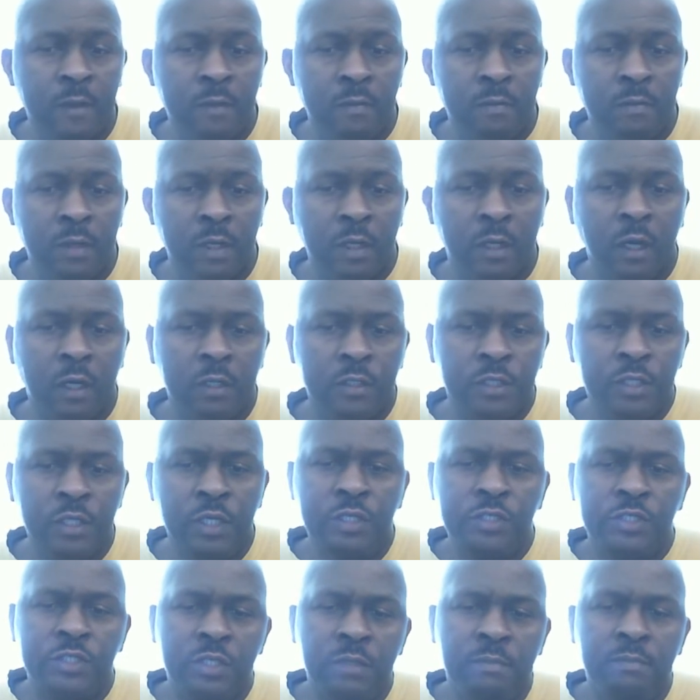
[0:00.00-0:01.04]
because he
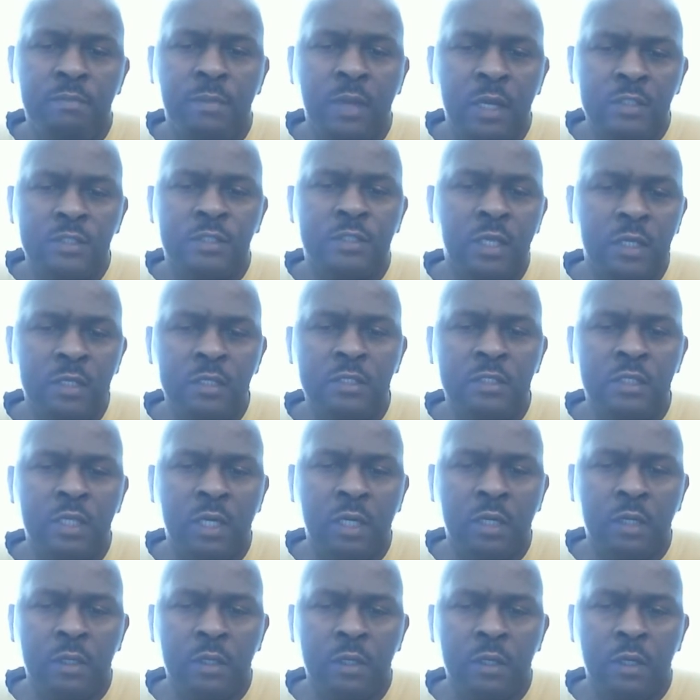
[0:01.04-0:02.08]
is the
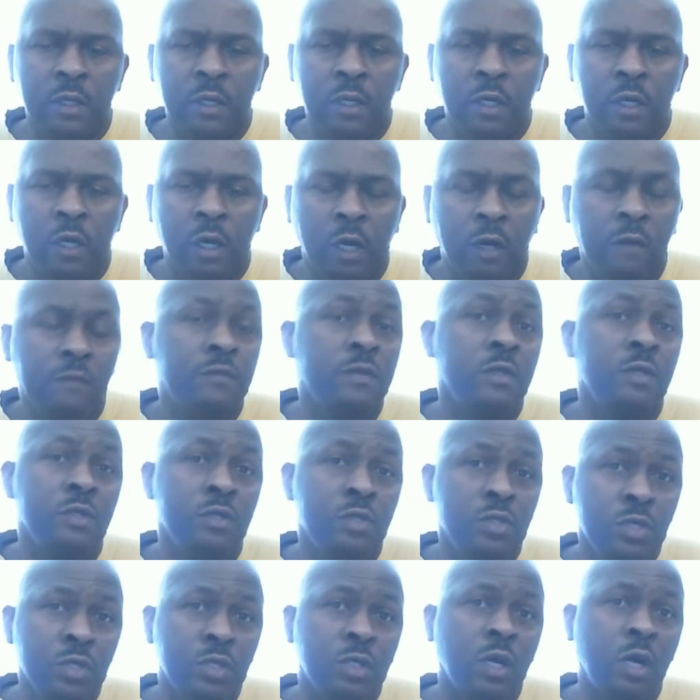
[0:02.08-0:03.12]
messenger of the
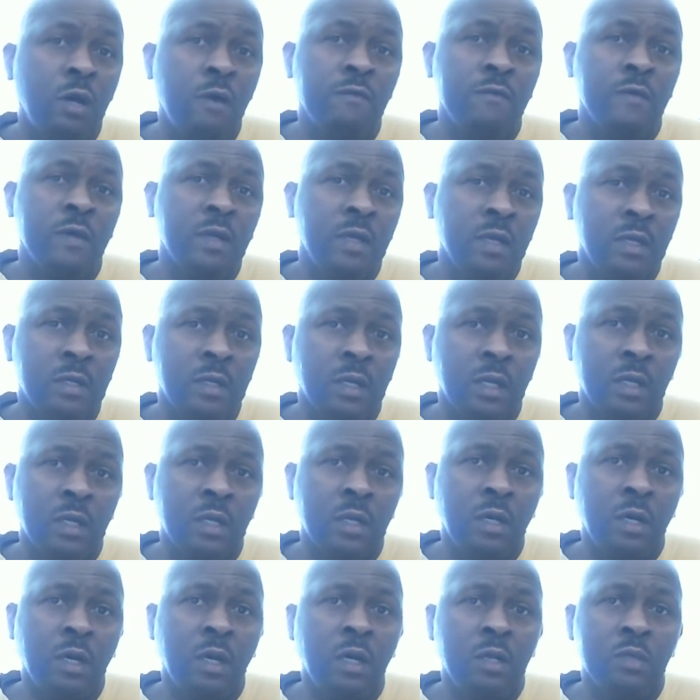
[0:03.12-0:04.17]
new covenant that
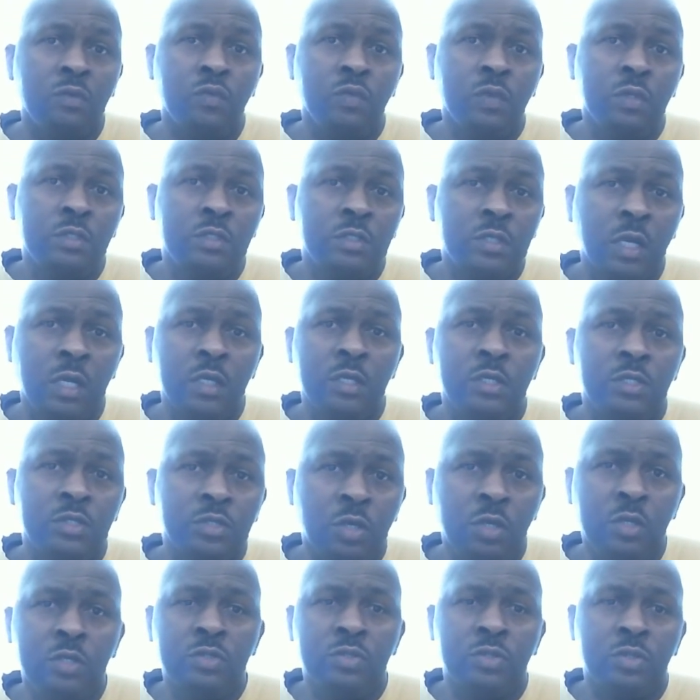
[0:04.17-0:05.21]
God we said is
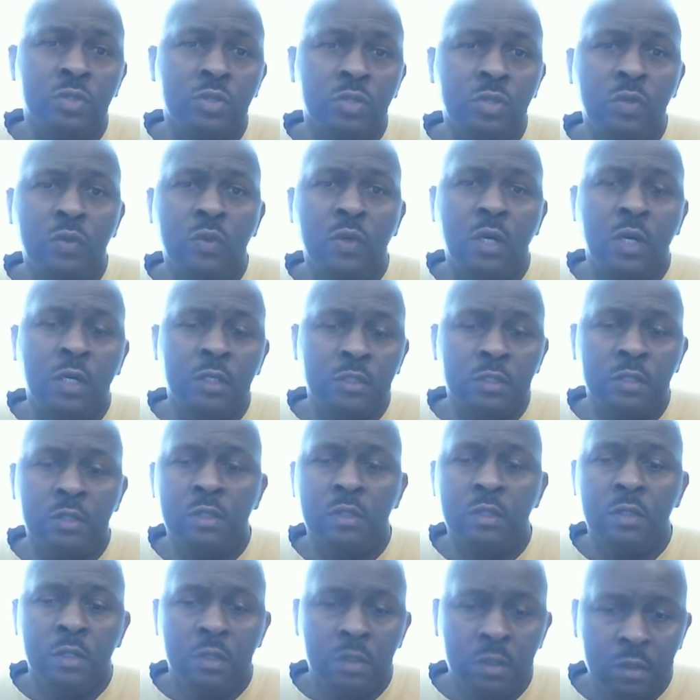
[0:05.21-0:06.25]
going to do what?
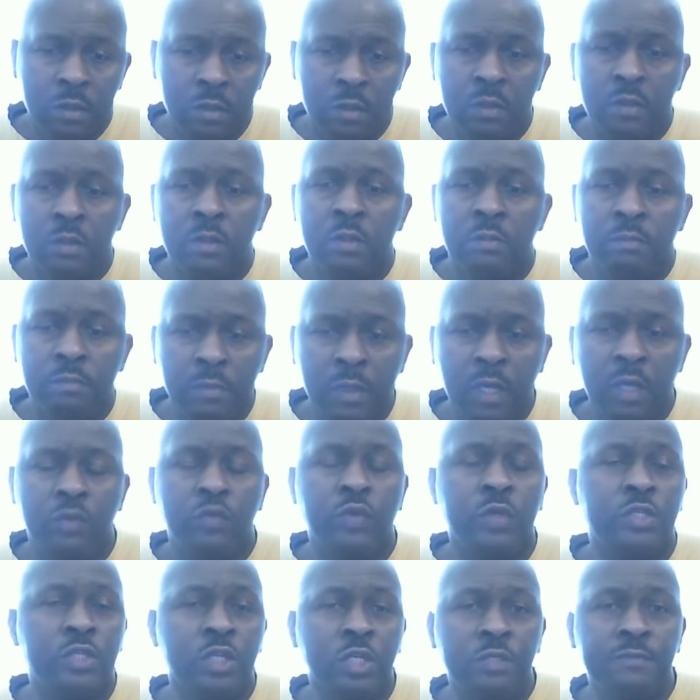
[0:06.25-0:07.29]
Make
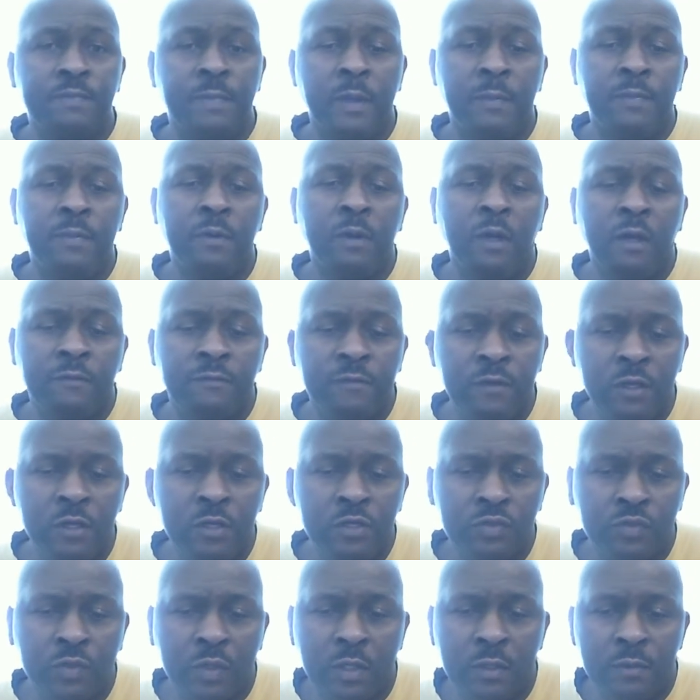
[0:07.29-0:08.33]
with his people of
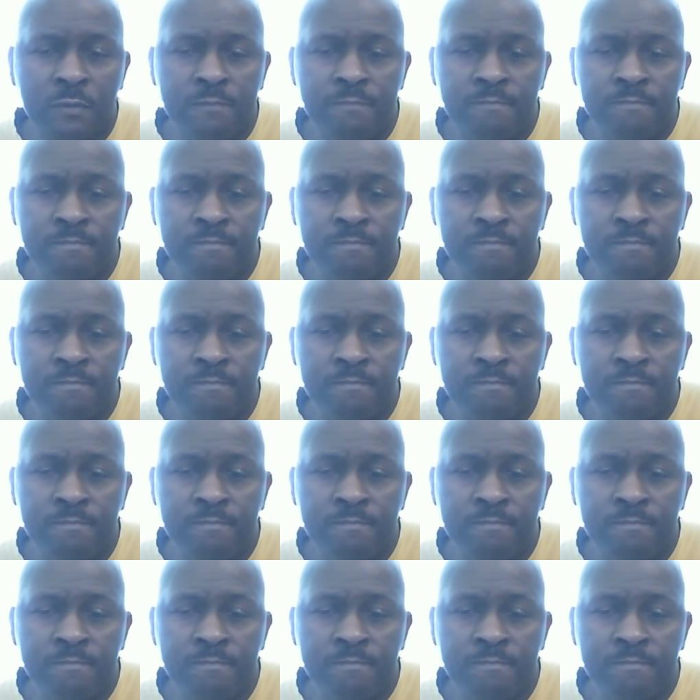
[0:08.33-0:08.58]
Israel.